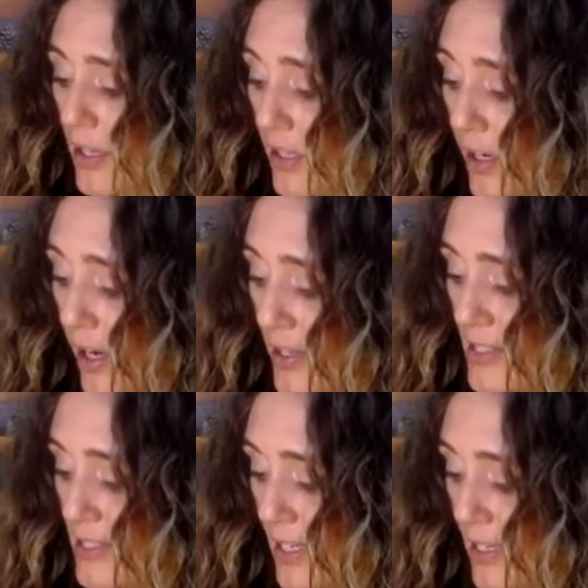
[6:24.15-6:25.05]
The card
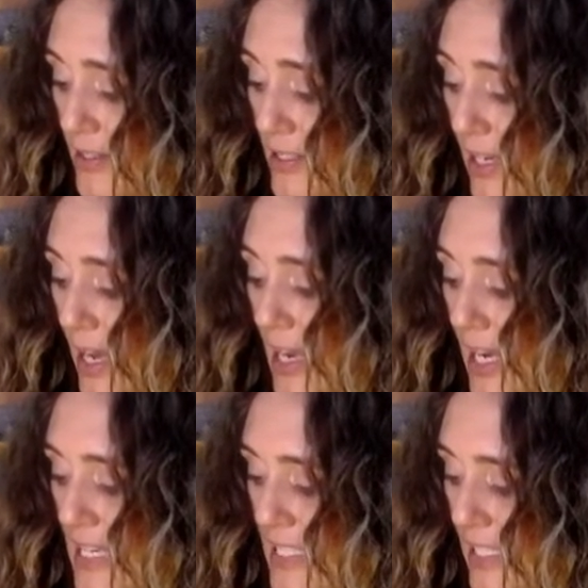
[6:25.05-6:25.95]
says an
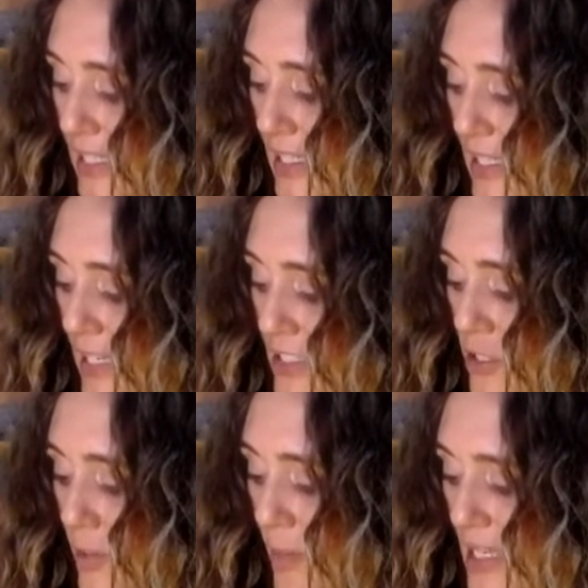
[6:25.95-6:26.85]
idea connected
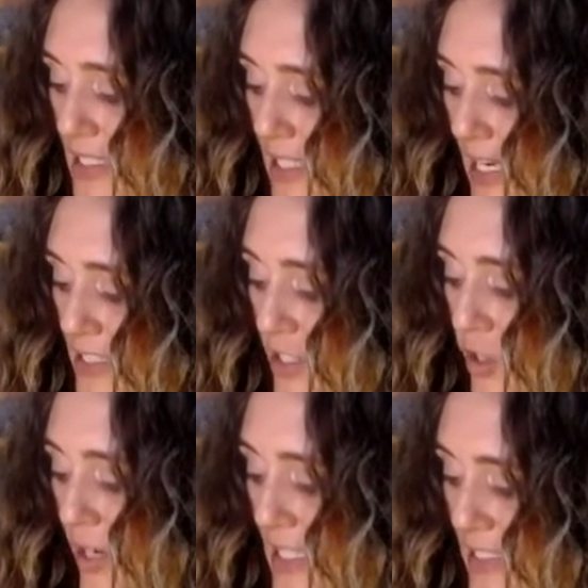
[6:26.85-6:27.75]
to imagination,
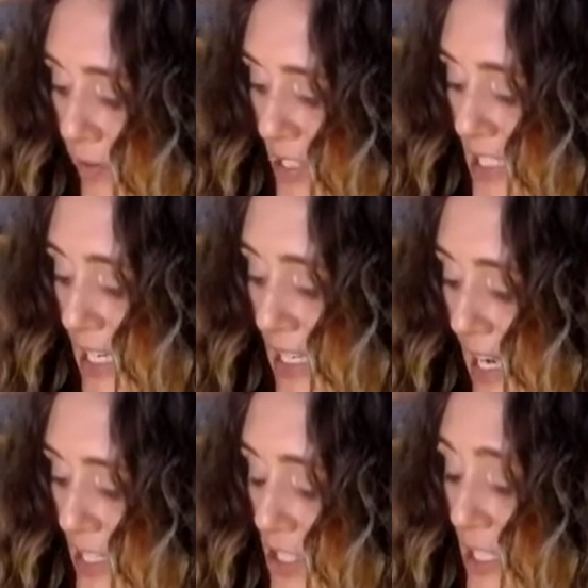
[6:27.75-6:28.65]
creativity, and
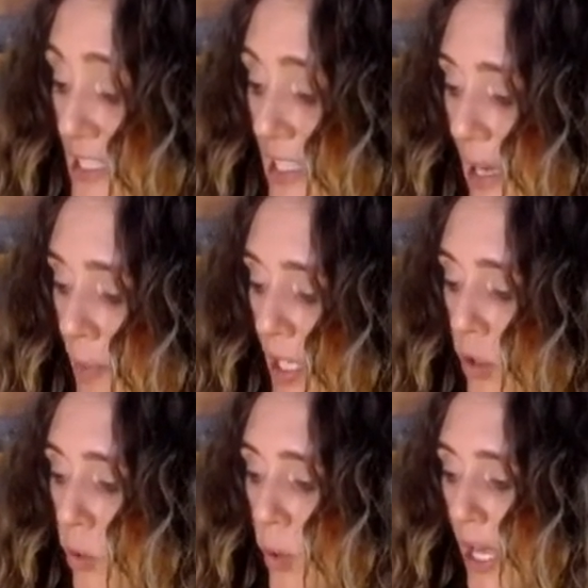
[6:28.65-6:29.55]
nature is coming
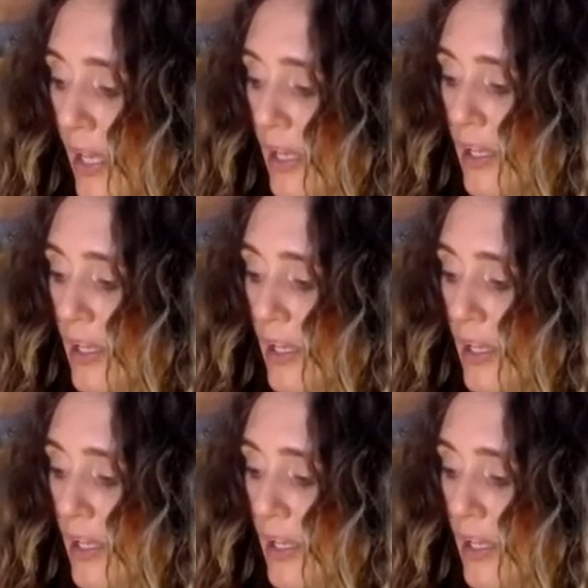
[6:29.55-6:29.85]
your way.